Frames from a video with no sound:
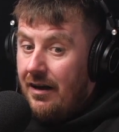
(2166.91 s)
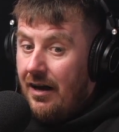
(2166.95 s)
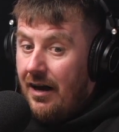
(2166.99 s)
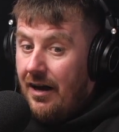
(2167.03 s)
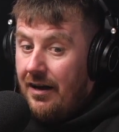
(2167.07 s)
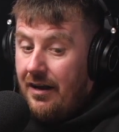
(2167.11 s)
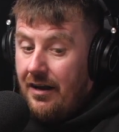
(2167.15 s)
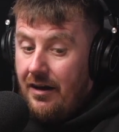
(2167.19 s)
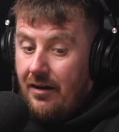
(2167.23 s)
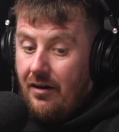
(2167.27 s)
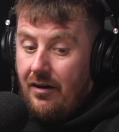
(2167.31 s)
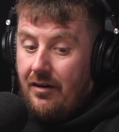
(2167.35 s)

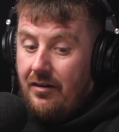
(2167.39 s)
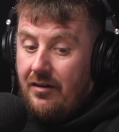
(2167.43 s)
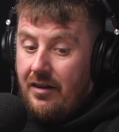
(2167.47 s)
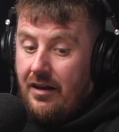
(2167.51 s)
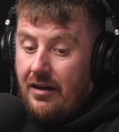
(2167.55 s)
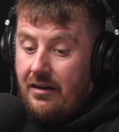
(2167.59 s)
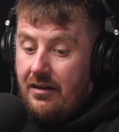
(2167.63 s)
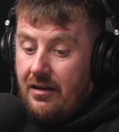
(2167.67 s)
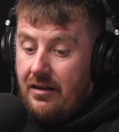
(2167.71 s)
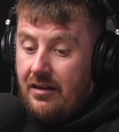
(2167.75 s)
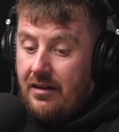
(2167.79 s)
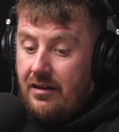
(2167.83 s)
And then
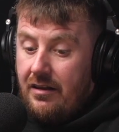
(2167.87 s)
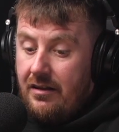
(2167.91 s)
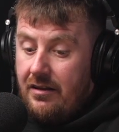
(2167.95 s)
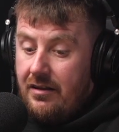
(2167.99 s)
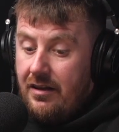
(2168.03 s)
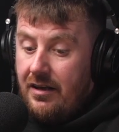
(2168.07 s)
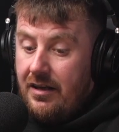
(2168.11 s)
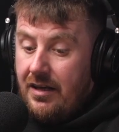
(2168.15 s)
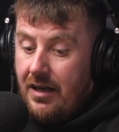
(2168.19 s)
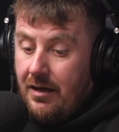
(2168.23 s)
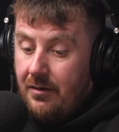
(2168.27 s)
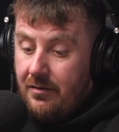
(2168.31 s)
they
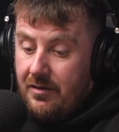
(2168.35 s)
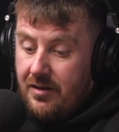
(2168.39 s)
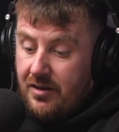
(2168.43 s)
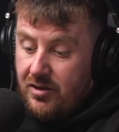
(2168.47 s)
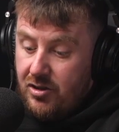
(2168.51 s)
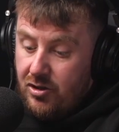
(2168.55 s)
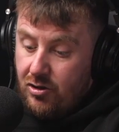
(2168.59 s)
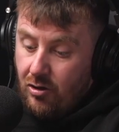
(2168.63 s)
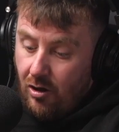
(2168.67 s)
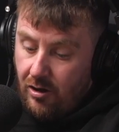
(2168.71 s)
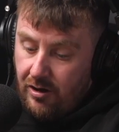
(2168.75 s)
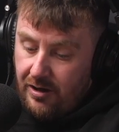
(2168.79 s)

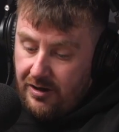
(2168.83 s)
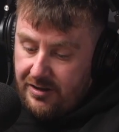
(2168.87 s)
start.